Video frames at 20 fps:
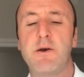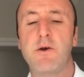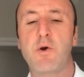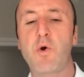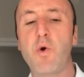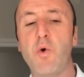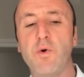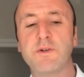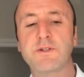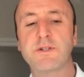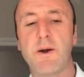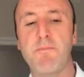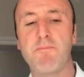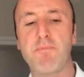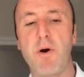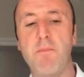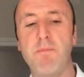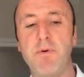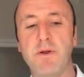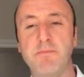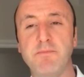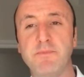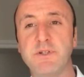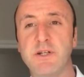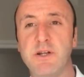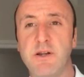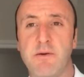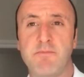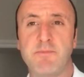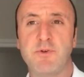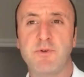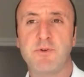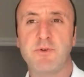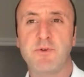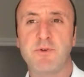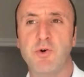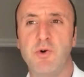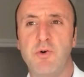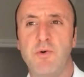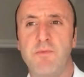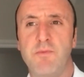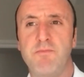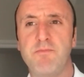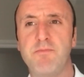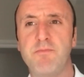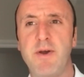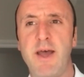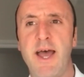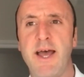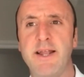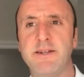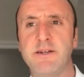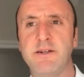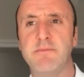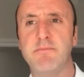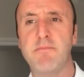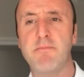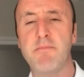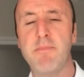cause some problems. And I'm sure Ed and